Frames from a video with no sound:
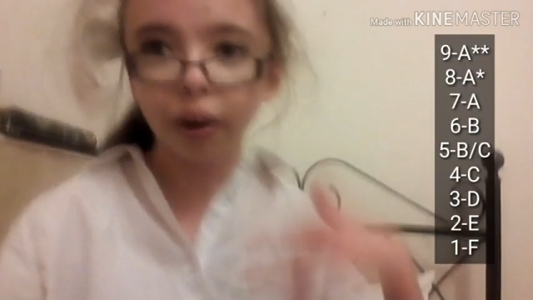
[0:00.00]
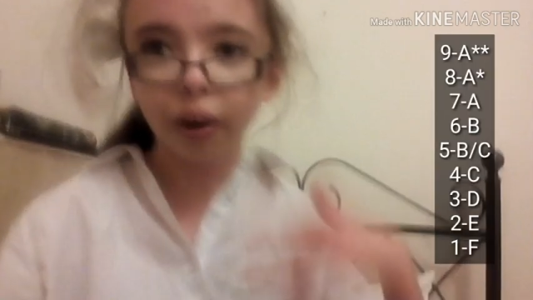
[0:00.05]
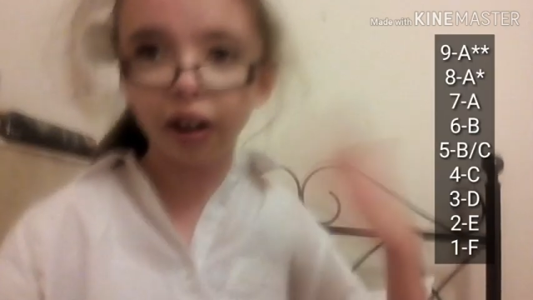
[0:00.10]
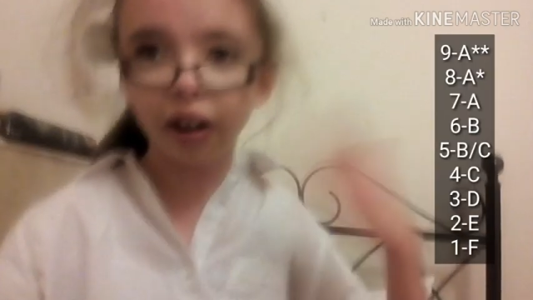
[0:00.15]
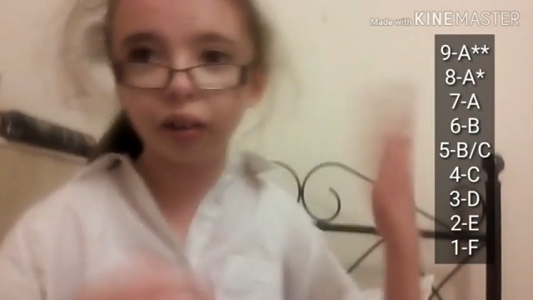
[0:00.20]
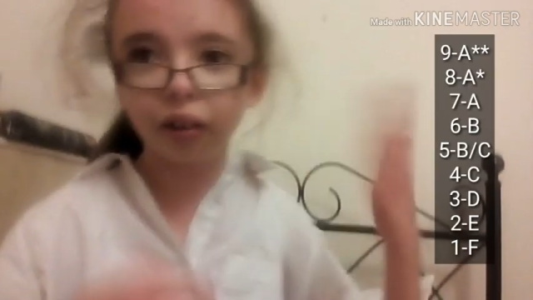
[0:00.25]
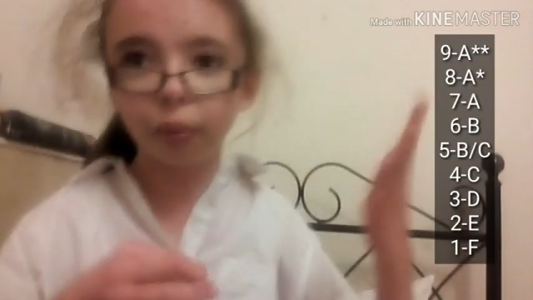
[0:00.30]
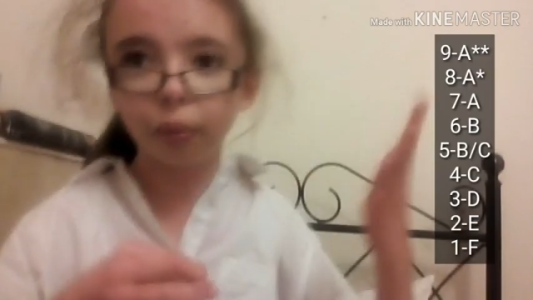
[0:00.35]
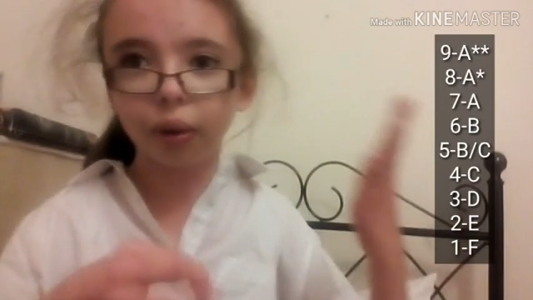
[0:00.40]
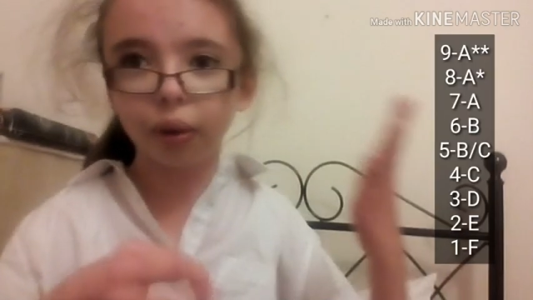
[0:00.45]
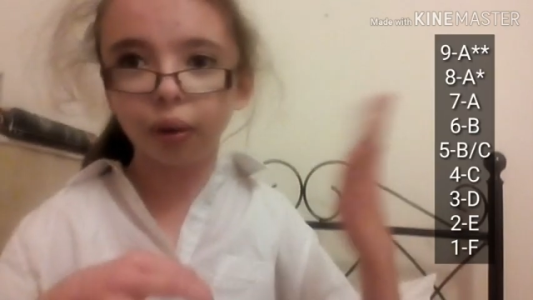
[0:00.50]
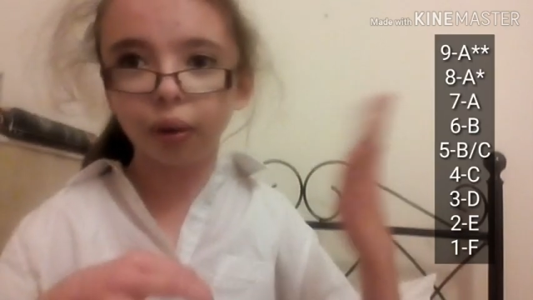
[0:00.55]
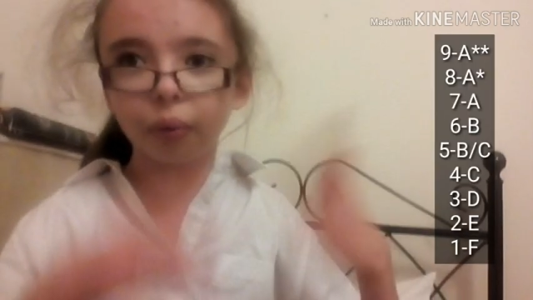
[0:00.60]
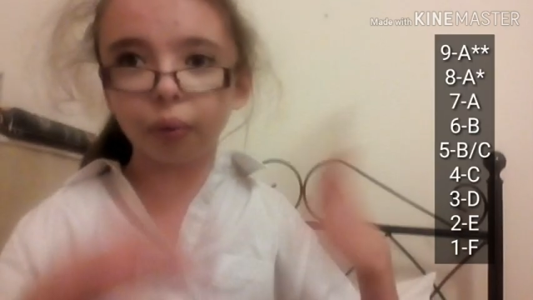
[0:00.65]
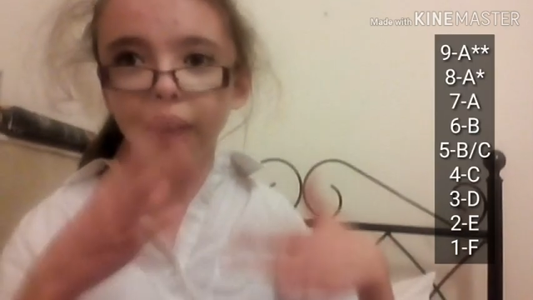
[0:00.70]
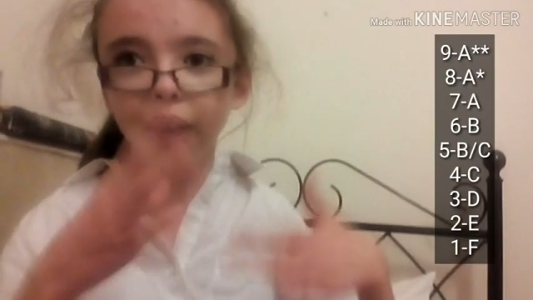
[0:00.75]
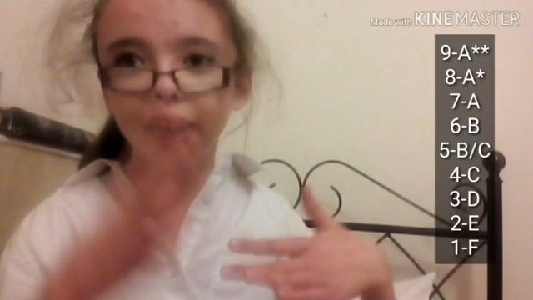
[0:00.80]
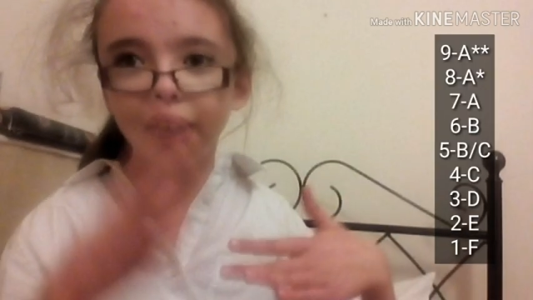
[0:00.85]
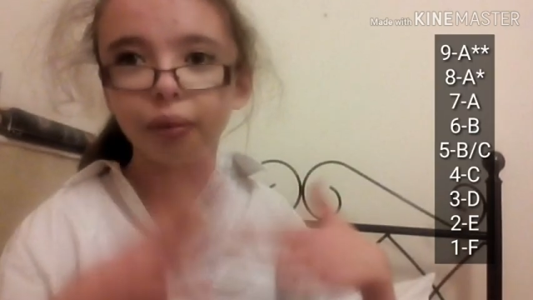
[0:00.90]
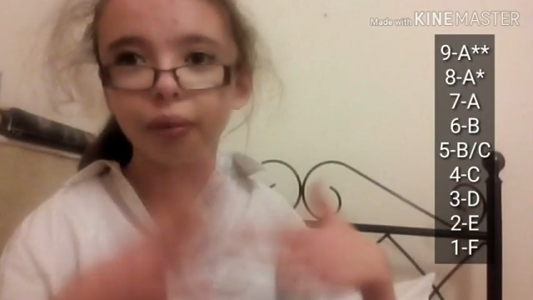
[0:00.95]
9-to-1
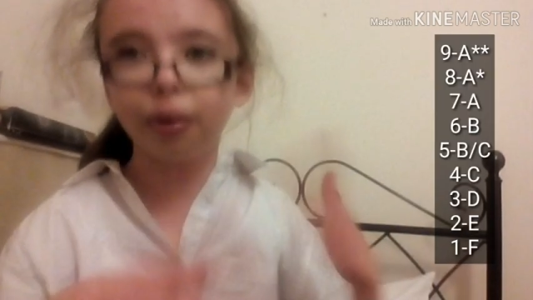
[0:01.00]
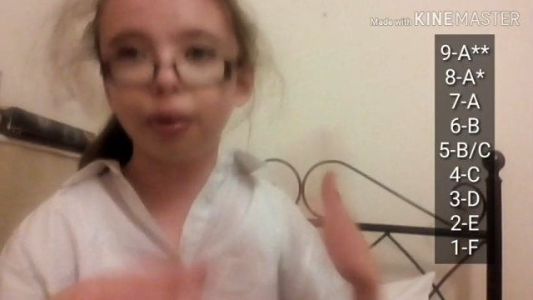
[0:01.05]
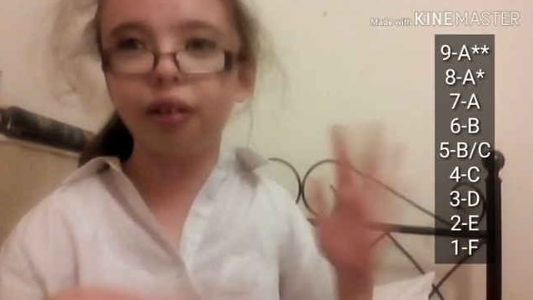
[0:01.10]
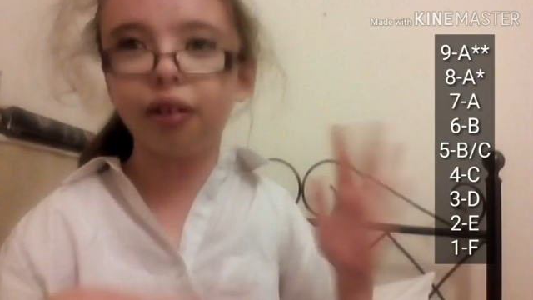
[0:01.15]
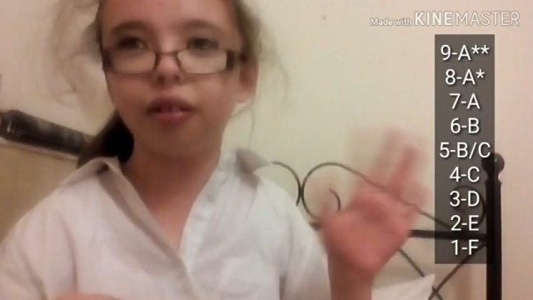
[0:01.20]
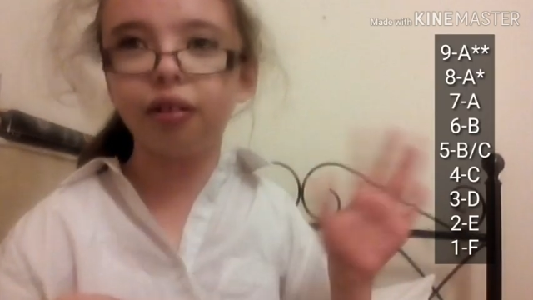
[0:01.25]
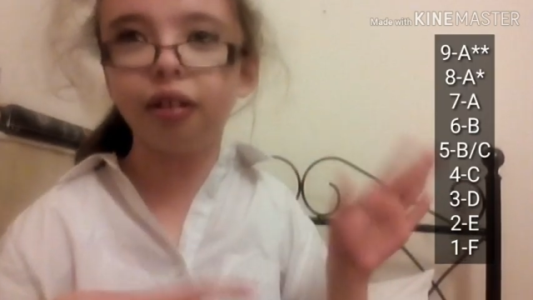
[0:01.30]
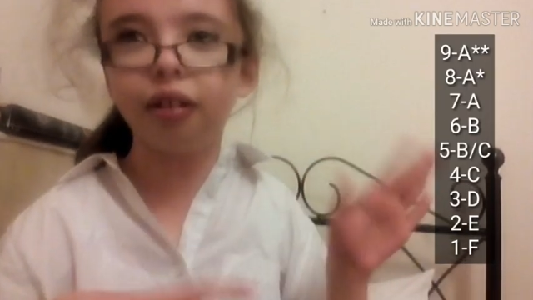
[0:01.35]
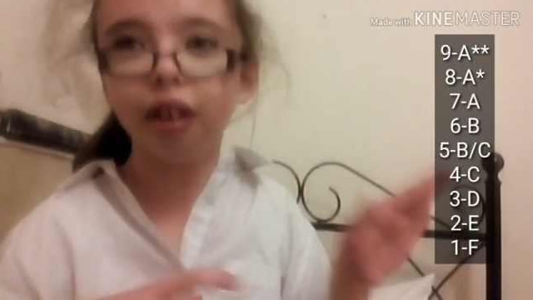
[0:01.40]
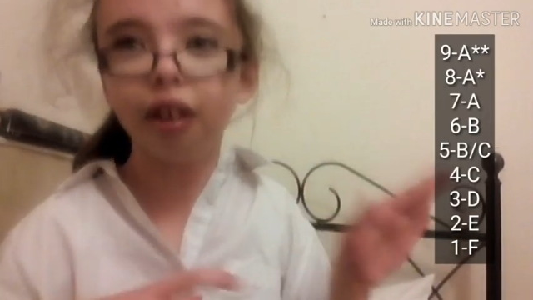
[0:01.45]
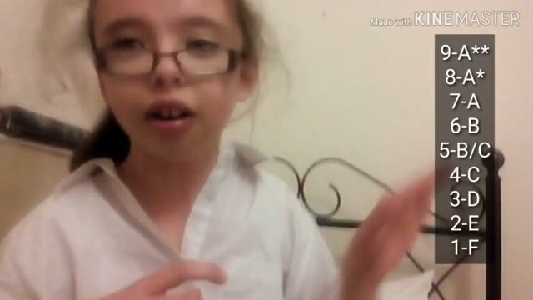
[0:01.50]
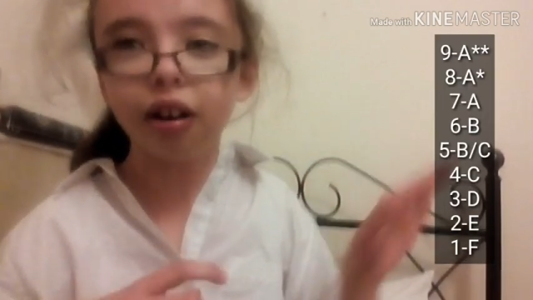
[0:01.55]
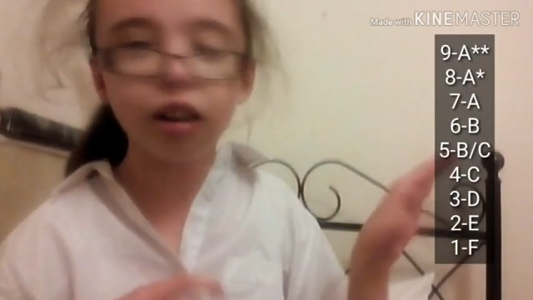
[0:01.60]
grades, which